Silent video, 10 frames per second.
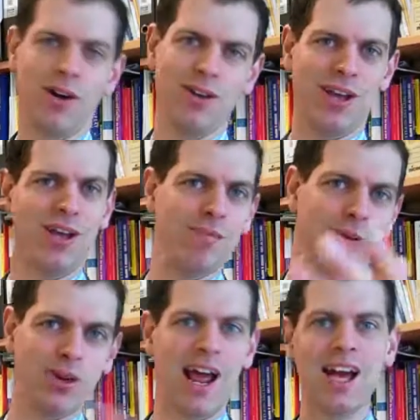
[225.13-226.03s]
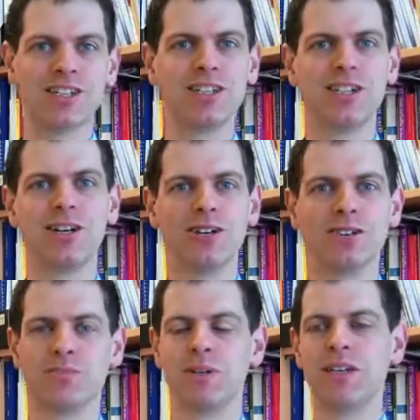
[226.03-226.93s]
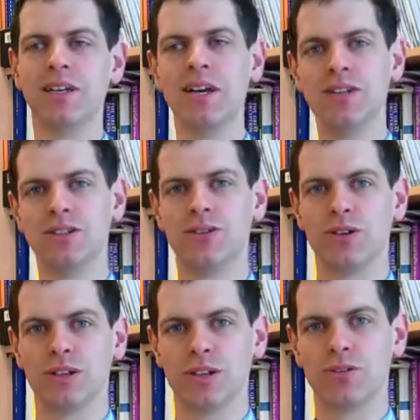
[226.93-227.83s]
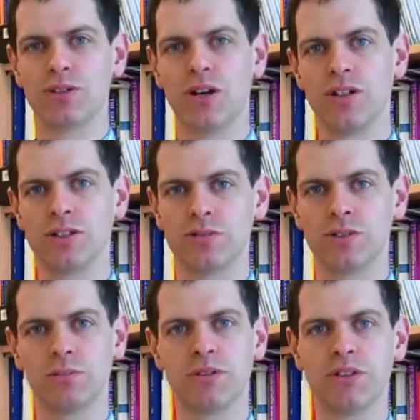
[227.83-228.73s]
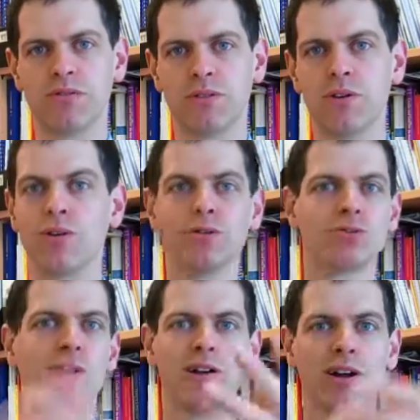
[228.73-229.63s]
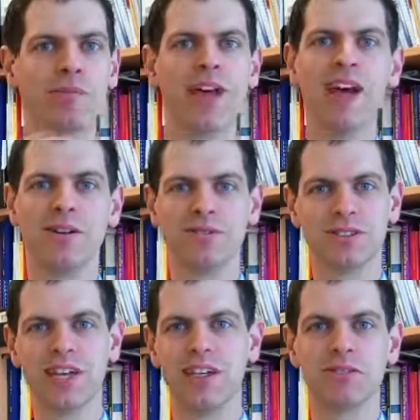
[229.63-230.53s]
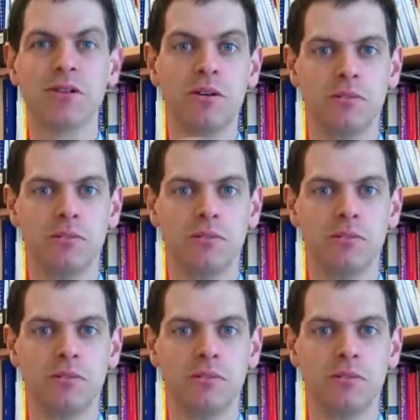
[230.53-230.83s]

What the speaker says: Okay, I'm not actually going to be doing those kinds of specific roles where I'm the head of state,